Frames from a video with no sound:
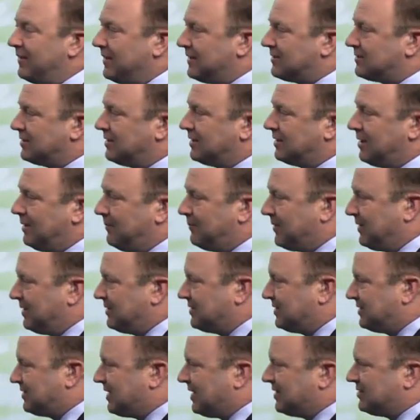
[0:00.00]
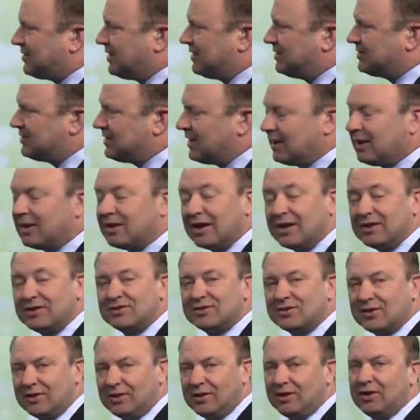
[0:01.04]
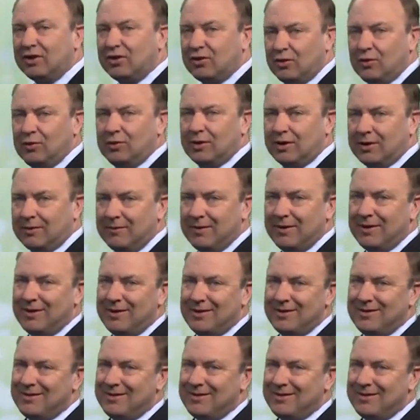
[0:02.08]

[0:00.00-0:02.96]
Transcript: and that's going to keep things a touch unsettled and certainly cooler.